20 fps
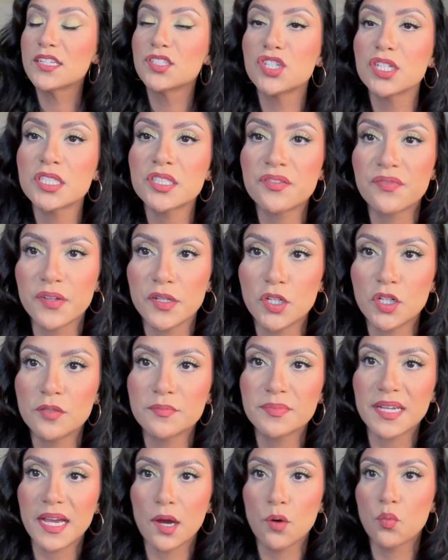just
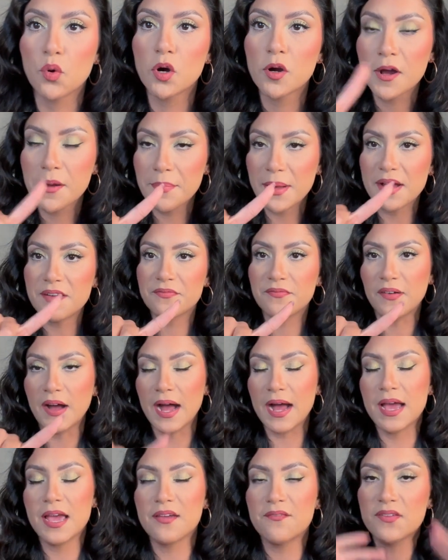filmed. I woke up at
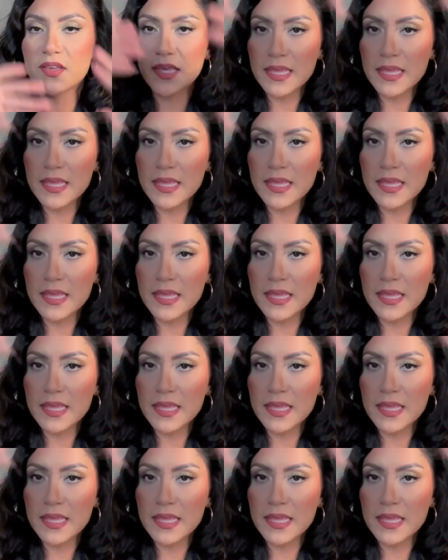5.